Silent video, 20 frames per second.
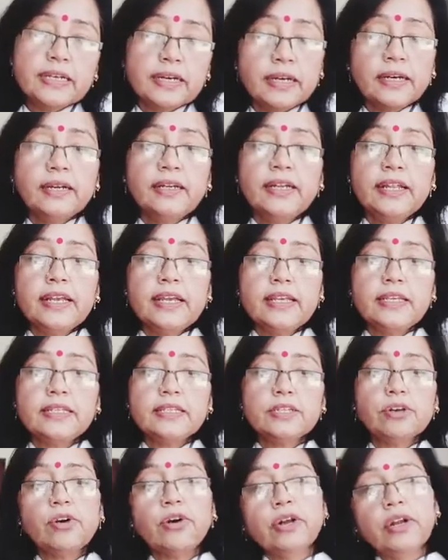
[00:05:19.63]

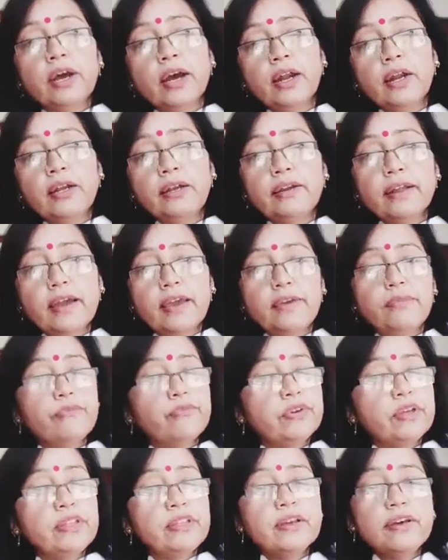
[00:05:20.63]
days or her time
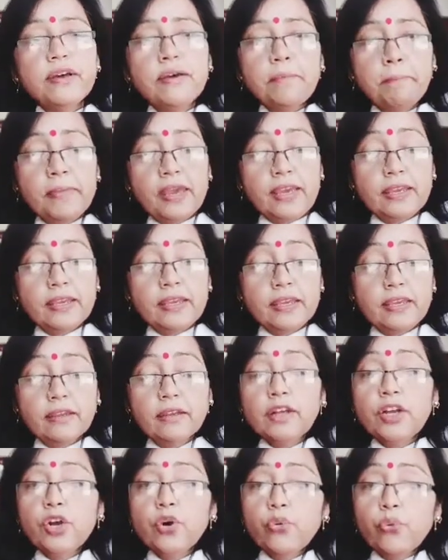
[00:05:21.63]
with Maggie,
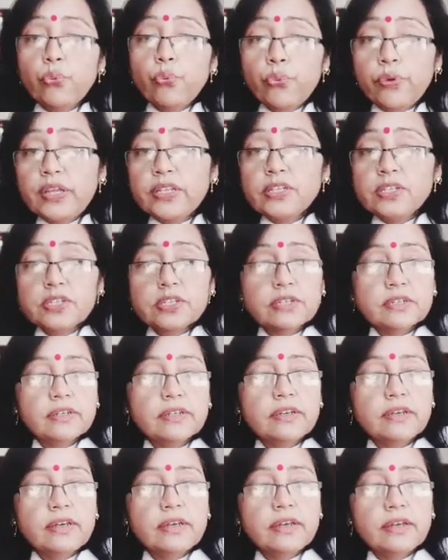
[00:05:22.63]
which
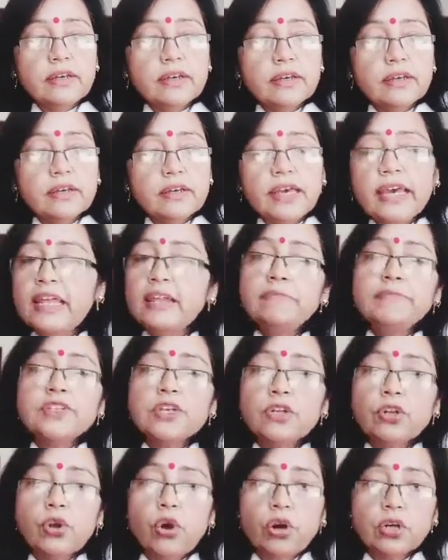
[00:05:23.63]
helped
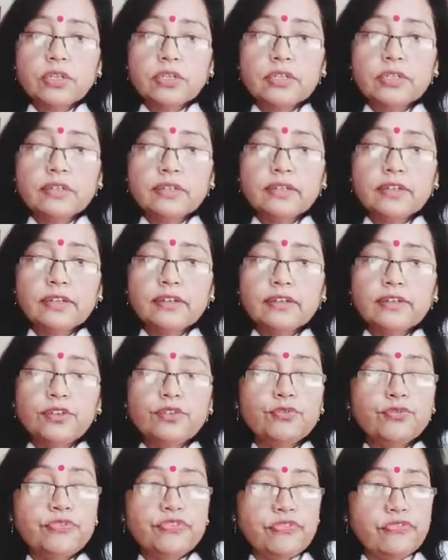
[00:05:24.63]
a lot
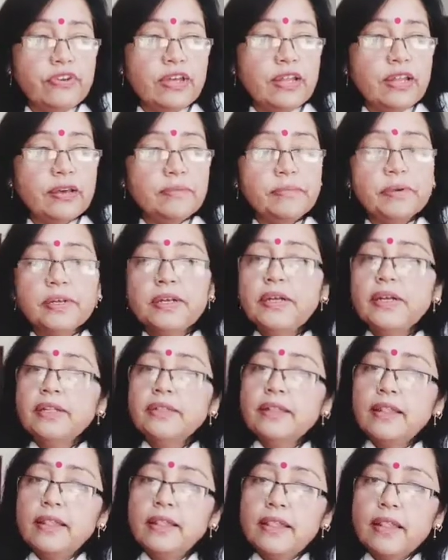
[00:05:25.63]
to develop
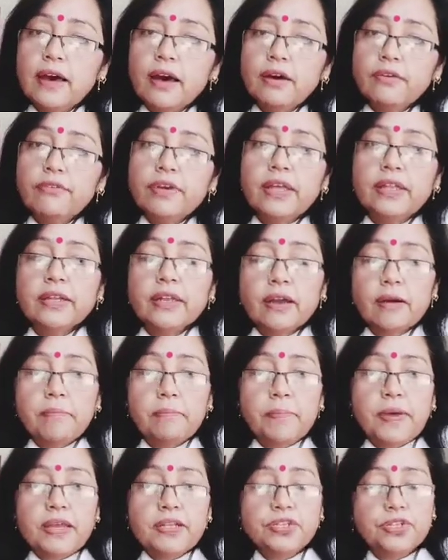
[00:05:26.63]
the love and
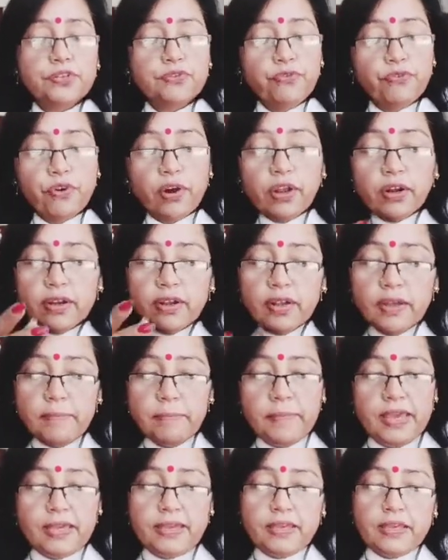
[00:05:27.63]
compassion for
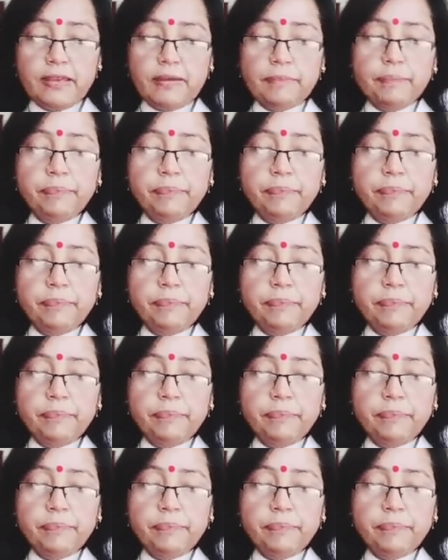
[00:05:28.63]
Maggie.